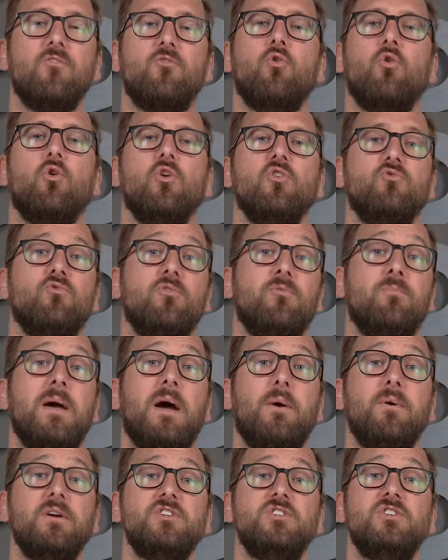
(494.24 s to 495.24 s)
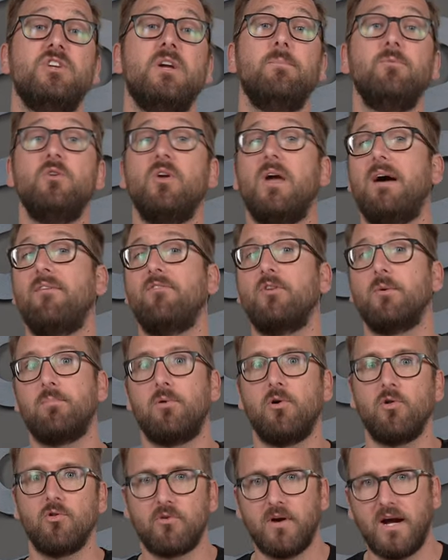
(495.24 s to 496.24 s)
of course, with Maui Jim, you have their
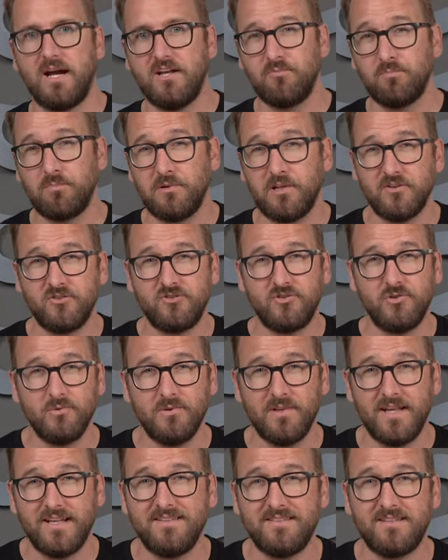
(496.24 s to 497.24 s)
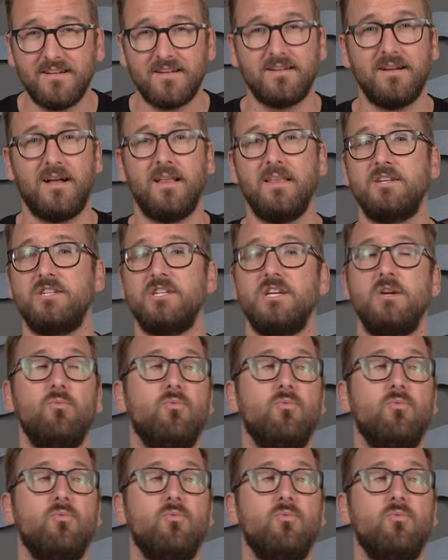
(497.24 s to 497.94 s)
polarized plus two lens technology,